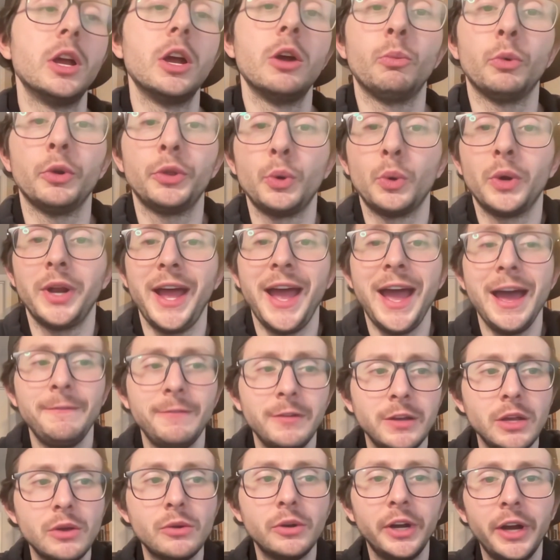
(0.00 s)
We're throwing half
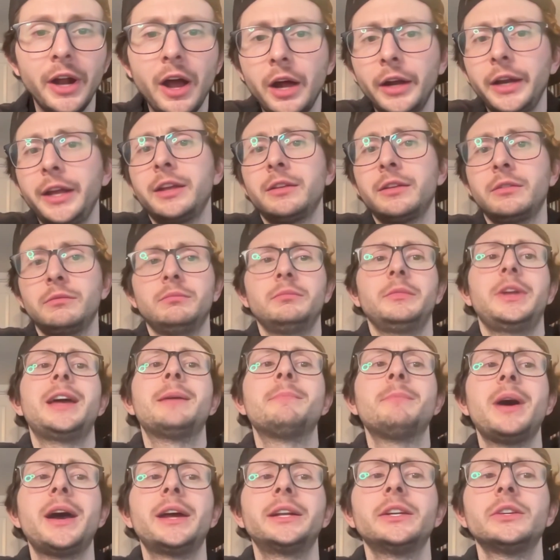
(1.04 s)
a unit on it at
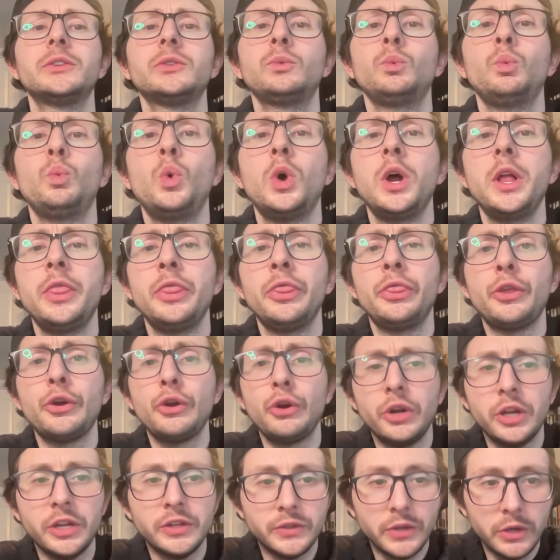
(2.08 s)
minus
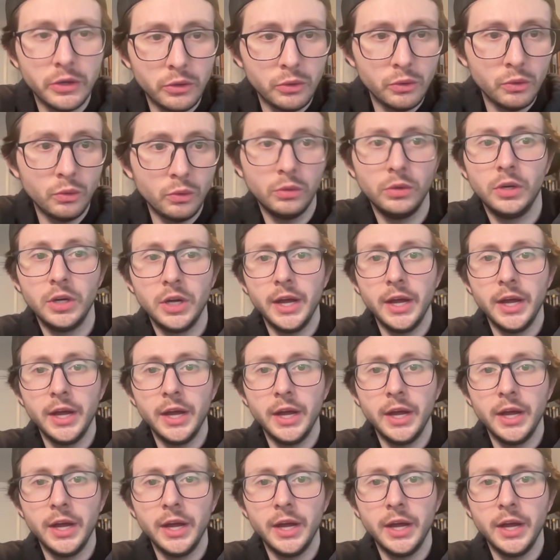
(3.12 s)
132.